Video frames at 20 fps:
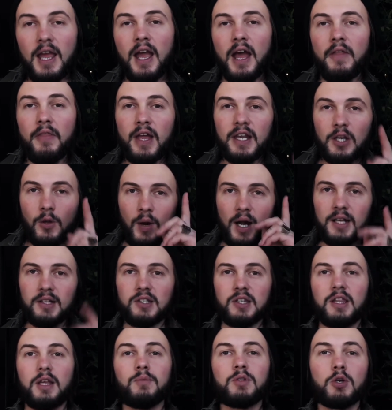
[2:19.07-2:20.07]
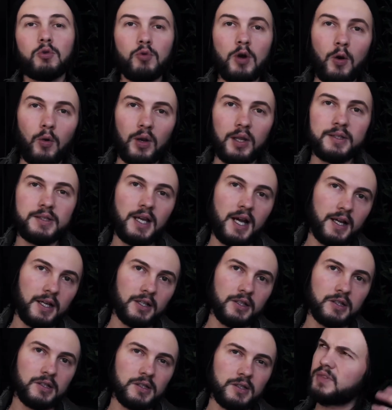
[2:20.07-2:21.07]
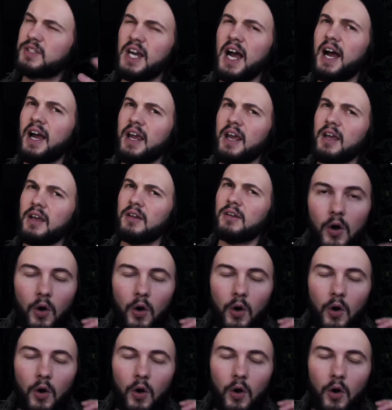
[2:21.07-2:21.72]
and then you ask them to roll a die.